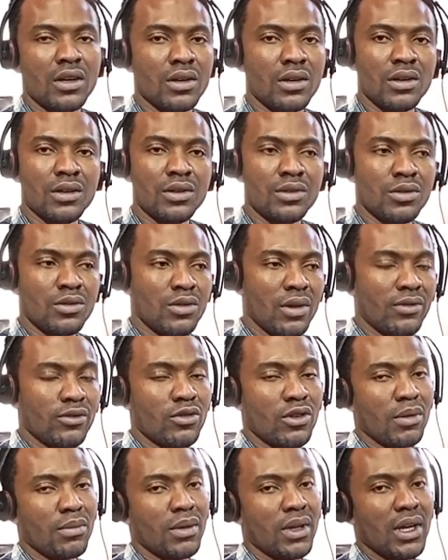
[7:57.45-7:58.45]
You
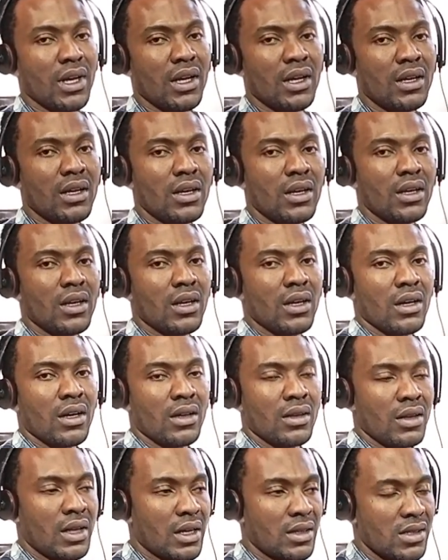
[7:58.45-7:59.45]
have to apply
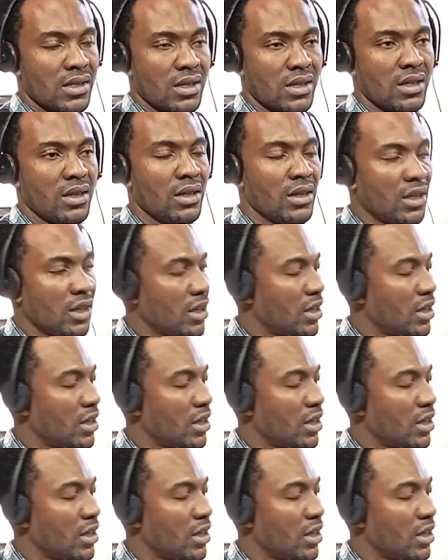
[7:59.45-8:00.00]
that skill